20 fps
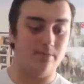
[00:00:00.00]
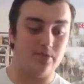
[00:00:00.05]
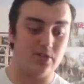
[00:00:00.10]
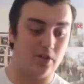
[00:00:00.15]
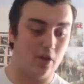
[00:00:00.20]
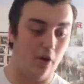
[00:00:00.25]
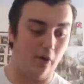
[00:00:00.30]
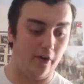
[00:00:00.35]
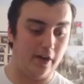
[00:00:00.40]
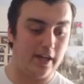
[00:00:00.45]
I'm
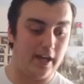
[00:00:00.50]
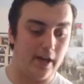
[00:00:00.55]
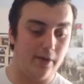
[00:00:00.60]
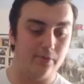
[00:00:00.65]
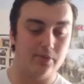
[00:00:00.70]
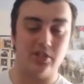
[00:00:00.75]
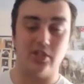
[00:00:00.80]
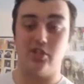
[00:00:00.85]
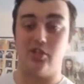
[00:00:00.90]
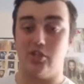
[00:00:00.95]
sorry, it
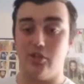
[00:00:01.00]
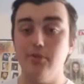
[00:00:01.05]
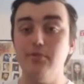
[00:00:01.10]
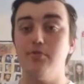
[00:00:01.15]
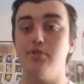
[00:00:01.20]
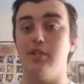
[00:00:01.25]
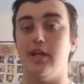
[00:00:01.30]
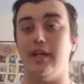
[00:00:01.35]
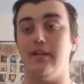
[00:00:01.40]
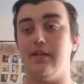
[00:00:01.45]
was a
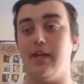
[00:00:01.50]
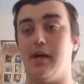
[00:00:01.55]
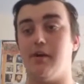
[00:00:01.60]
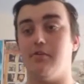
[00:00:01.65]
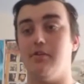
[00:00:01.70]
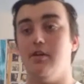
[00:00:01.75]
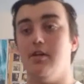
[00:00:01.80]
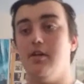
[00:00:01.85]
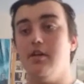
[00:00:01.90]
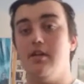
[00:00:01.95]
huge letdown.
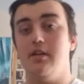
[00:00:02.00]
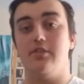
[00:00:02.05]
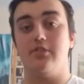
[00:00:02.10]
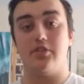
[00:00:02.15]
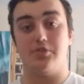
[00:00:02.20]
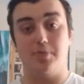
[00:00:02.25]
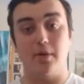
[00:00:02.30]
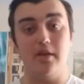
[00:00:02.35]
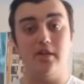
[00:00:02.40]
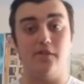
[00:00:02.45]

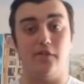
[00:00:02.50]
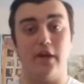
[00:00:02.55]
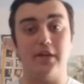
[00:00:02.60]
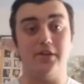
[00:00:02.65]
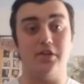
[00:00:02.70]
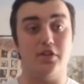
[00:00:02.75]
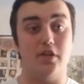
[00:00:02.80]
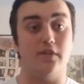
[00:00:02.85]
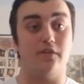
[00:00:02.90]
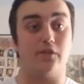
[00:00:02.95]
Despite the fact
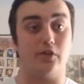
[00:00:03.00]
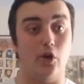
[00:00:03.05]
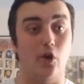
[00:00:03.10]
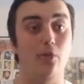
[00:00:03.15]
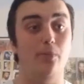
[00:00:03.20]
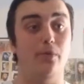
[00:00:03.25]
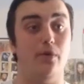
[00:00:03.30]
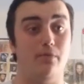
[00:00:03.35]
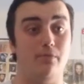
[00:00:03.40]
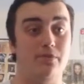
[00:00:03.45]
that Jeff
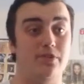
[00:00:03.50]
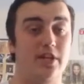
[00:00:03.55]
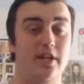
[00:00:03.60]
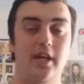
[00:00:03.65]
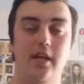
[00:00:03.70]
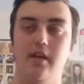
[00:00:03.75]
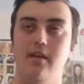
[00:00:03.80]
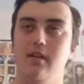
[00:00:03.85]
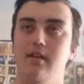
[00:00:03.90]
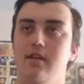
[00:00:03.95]
Goldblum was in
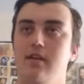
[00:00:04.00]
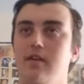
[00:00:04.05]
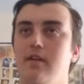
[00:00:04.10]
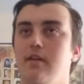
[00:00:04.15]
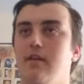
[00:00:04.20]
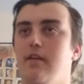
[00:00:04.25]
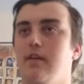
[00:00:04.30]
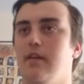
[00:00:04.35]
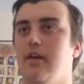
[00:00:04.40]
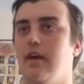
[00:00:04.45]
it,
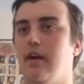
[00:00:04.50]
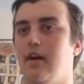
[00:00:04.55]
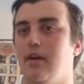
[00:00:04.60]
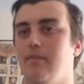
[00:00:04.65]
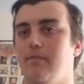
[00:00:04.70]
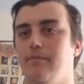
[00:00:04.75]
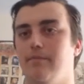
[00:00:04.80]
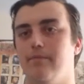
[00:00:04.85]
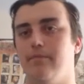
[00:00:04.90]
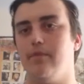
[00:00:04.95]

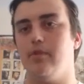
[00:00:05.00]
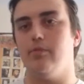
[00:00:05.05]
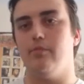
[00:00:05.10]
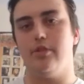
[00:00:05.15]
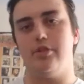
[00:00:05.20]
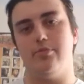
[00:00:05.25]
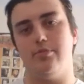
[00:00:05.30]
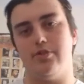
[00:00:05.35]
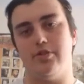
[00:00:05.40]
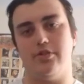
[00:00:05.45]
um,
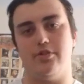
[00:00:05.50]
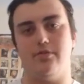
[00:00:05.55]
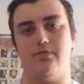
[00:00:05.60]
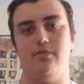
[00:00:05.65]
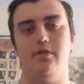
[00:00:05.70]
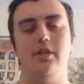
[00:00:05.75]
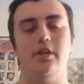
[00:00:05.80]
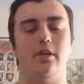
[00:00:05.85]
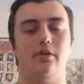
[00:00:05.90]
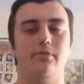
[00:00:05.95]
which was,
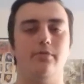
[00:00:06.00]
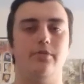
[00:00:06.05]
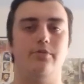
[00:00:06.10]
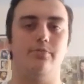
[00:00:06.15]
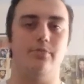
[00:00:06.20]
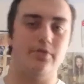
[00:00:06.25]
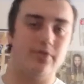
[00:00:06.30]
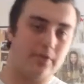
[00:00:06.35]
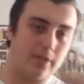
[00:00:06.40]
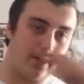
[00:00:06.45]
a, you know, which
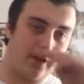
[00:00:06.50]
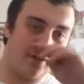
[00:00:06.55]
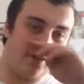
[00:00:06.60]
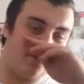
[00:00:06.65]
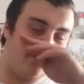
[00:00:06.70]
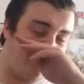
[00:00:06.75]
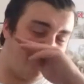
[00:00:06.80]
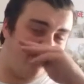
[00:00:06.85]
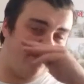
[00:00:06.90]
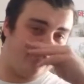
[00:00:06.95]
was kind
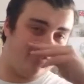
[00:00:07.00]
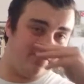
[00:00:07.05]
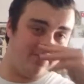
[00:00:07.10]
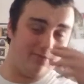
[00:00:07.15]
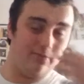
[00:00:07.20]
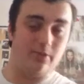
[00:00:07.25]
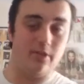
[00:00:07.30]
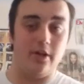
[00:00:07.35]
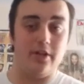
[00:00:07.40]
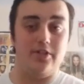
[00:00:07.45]
of
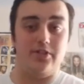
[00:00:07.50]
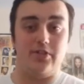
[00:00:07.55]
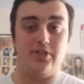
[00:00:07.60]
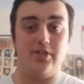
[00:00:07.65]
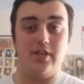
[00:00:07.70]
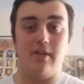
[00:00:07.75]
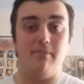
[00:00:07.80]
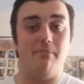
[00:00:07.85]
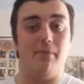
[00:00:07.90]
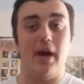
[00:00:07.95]
nice to
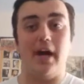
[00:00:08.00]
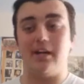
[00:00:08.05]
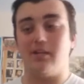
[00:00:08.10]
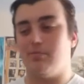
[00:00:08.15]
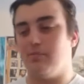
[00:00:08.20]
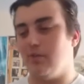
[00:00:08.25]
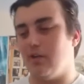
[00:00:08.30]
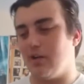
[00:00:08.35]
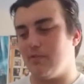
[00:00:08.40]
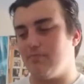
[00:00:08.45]
see him
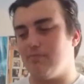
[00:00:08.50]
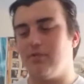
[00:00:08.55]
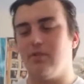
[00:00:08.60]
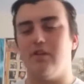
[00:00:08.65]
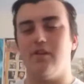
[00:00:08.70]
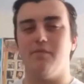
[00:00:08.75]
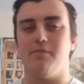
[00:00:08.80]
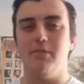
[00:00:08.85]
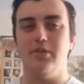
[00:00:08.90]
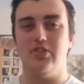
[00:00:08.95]
back, but I
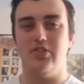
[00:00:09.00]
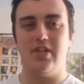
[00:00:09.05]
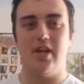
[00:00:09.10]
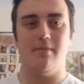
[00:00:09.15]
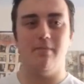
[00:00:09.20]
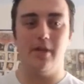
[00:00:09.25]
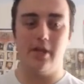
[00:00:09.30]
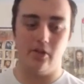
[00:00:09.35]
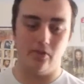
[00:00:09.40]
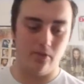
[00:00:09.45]
kind of miss
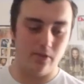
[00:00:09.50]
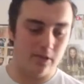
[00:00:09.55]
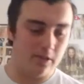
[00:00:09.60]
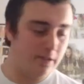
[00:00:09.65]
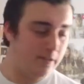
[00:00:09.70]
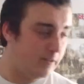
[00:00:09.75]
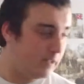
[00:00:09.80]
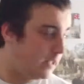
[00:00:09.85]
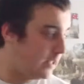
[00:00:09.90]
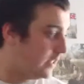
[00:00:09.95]
Sam Neill.
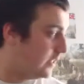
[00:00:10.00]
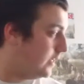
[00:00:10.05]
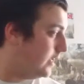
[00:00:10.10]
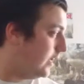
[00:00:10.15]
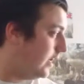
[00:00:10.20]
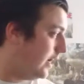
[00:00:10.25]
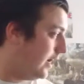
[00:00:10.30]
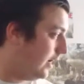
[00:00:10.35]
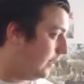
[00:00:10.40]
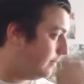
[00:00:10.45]

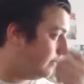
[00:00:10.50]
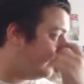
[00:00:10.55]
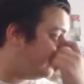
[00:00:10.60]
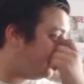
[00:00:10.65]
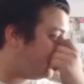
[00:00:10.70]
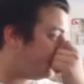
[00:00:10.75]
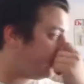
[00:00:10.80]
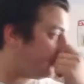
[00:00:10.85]
Um,